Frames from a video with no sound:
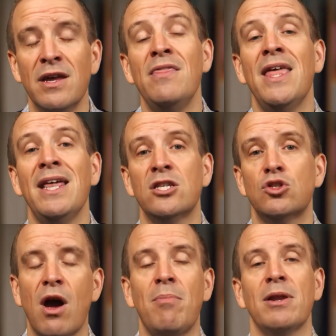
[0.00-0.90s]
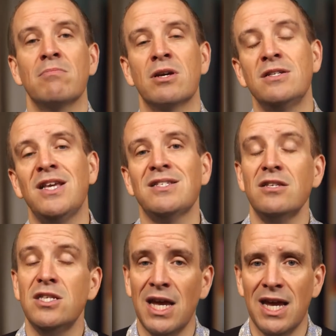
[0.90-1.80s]
And that is troubling because, as I
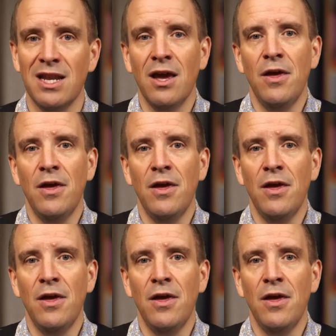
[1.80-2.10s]
said,